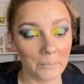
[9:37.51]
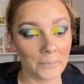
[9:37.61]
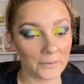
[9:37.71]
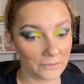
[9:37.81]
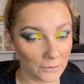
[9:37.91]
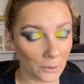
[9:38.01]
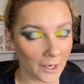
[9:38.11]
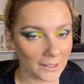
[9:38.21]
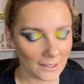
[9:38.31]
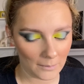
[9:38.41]
before
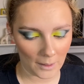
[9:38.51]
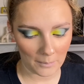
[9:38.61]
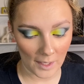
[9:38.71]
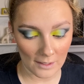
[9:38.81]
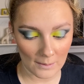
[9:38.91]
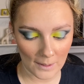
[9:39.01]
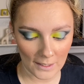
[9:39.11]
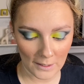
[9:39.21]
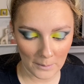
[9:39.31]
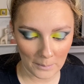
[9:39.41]
I did my base
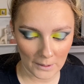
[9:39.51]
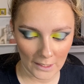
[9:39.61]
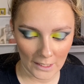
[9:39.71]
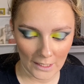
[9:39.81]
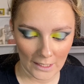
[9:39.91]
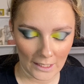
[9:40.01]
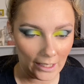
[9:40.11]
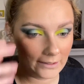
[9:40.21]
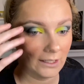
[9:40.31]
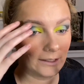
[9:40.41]
makeup,
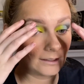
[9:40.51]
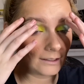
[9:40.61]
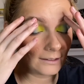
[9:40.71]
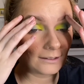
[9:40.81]
and then